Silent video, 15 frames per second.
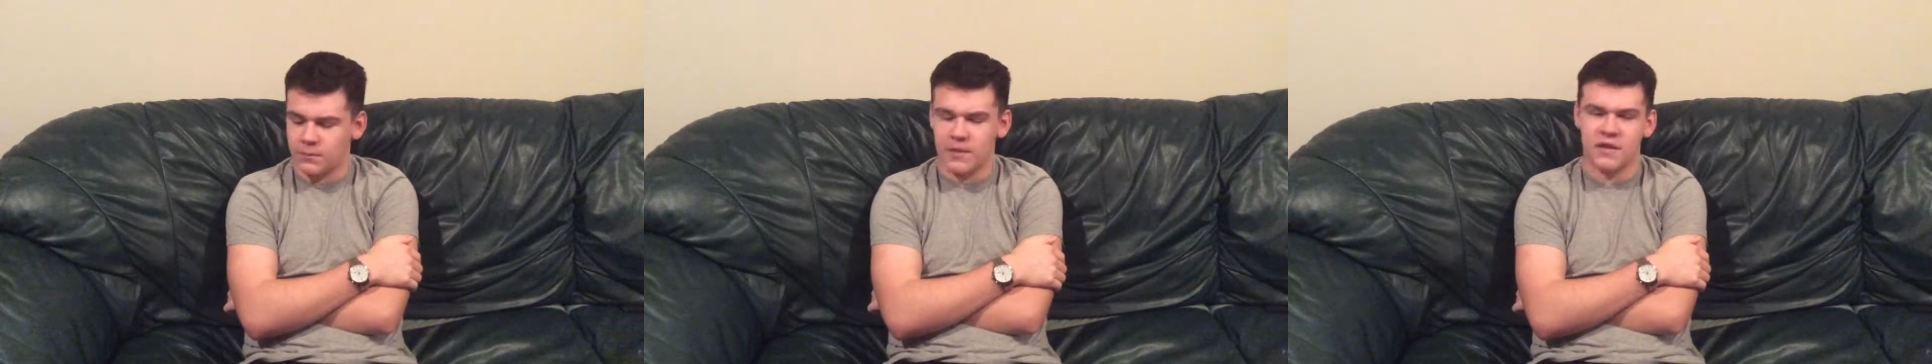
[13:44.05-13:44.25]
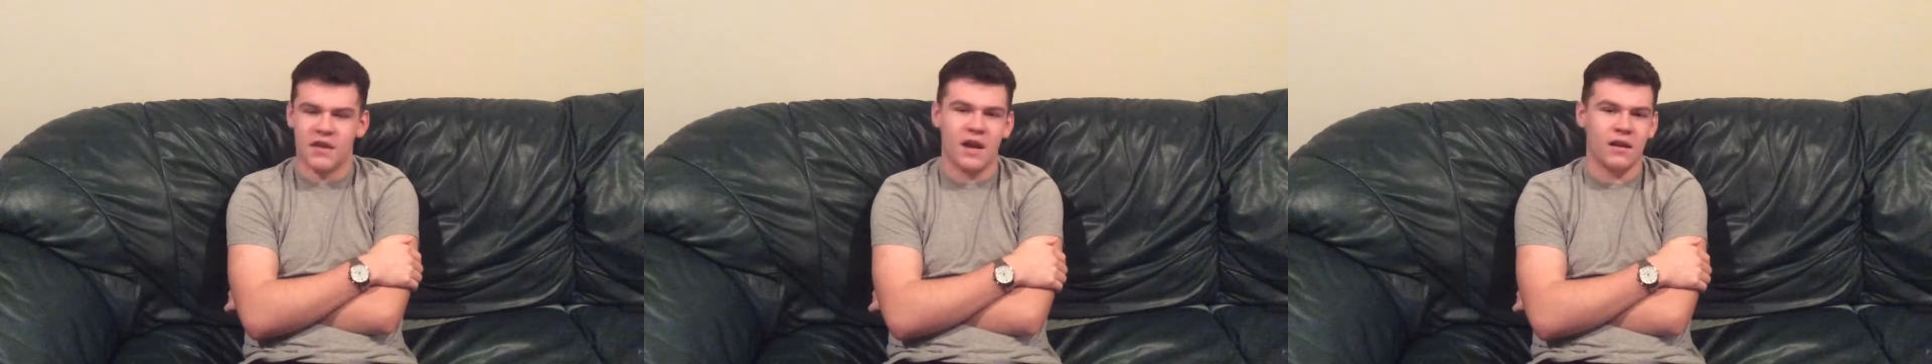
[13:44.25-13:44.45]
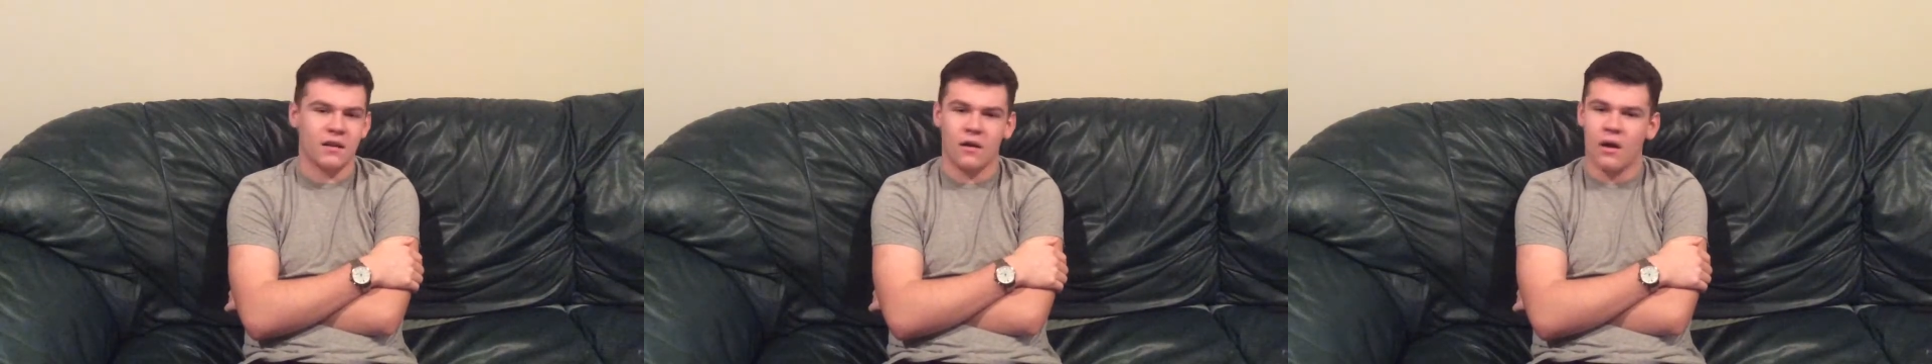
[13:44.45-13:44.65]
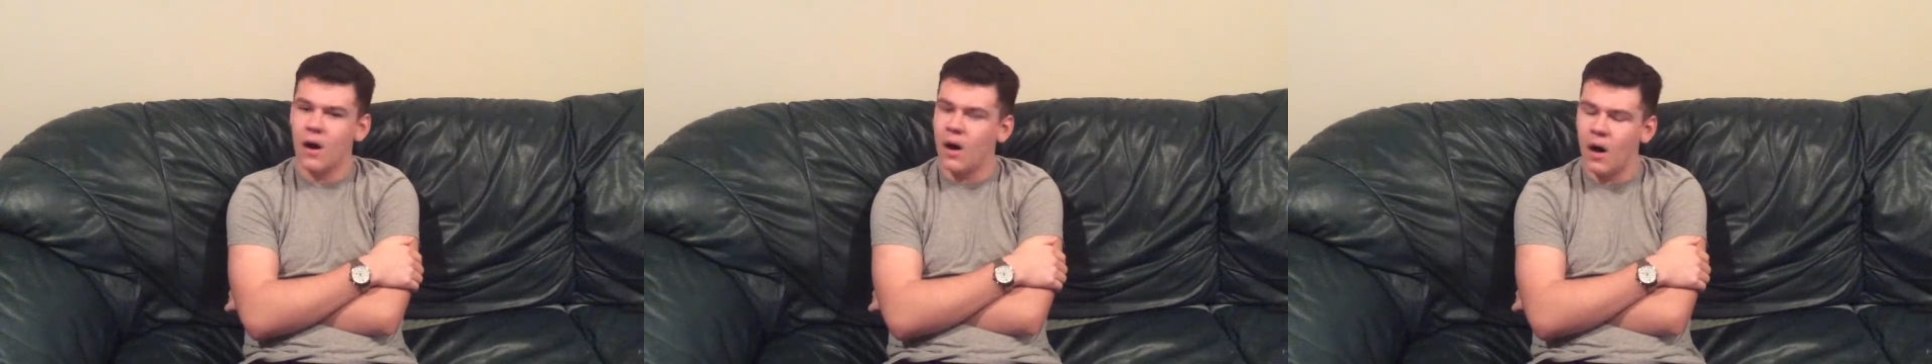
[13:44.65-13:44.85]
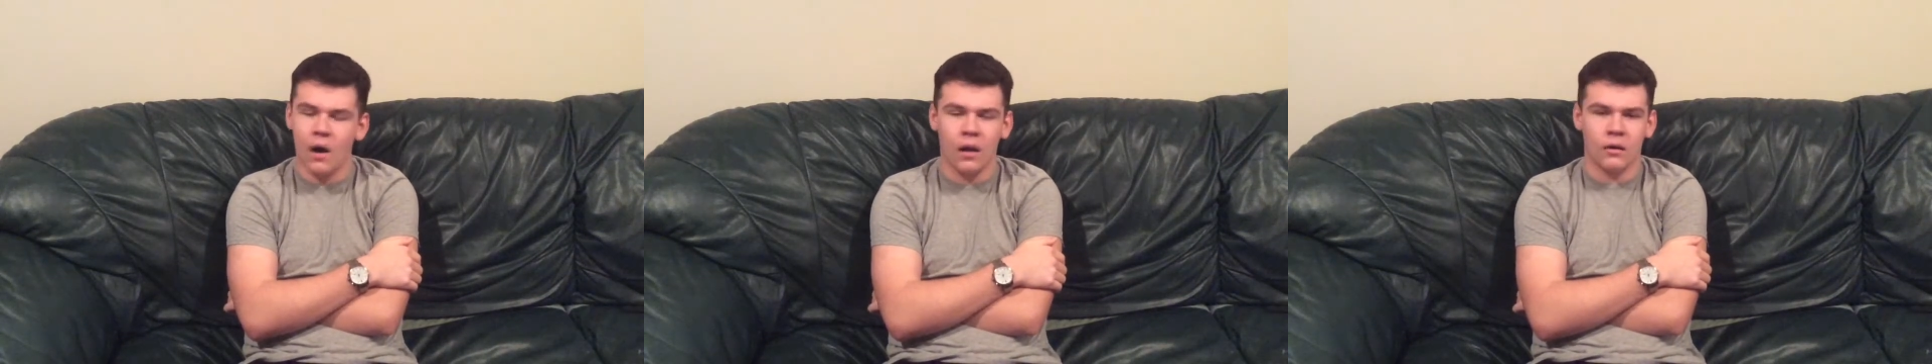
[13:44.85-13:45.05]
pathetic
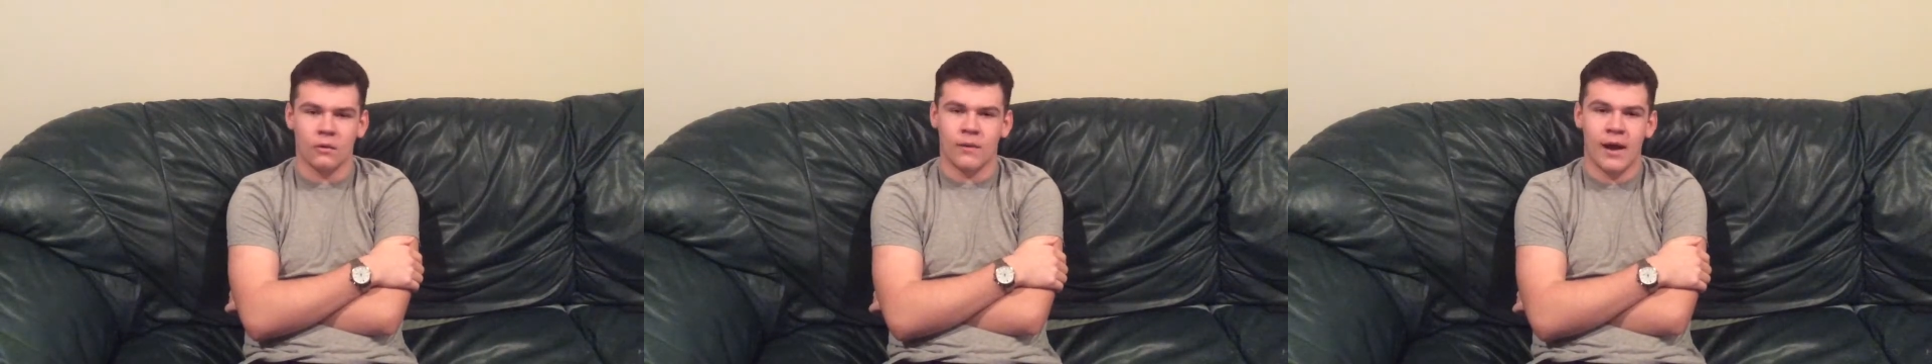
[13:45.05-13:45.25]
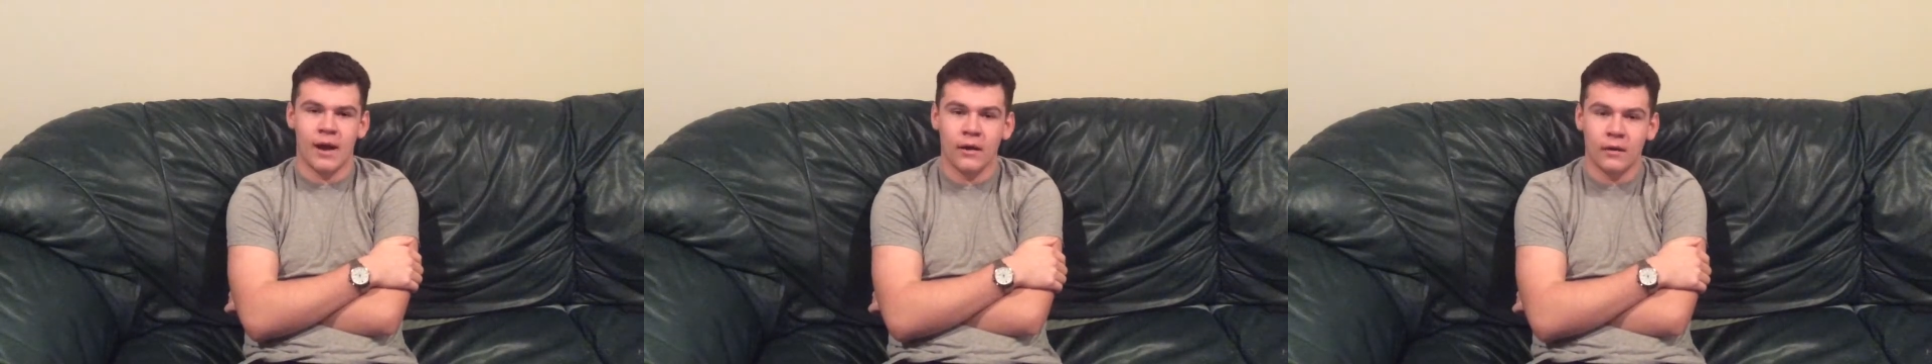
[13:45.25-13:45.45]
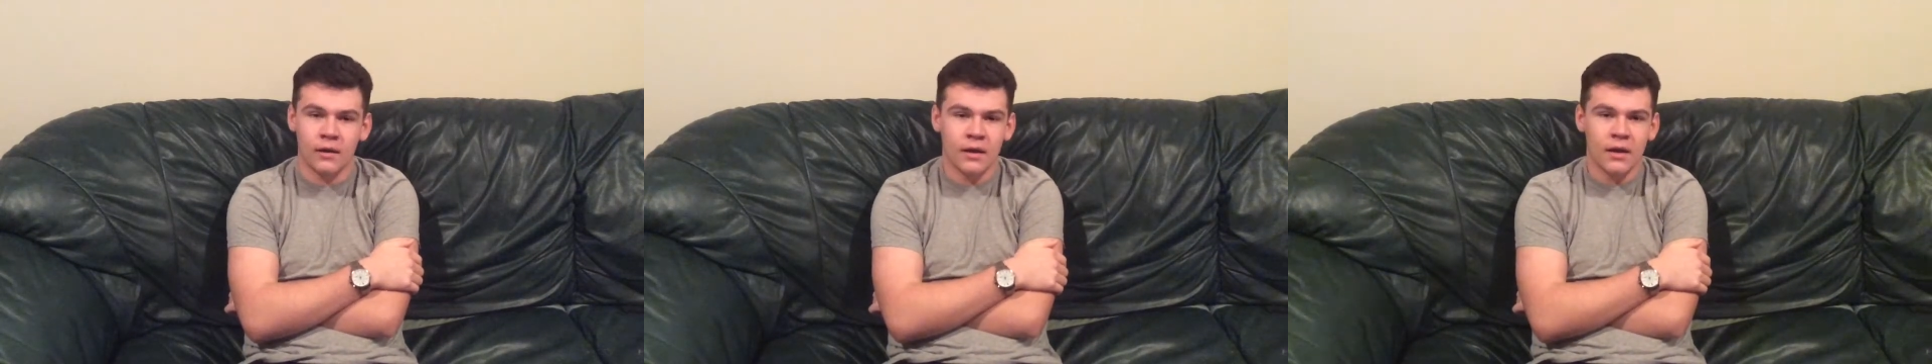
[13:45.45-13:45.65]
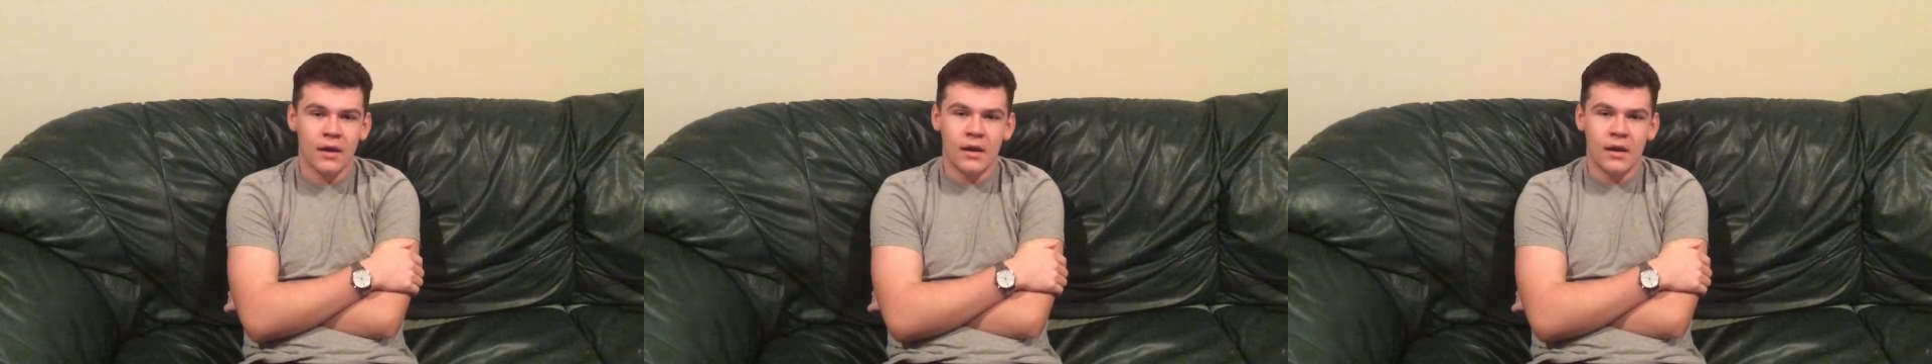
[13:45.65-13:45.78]
all around,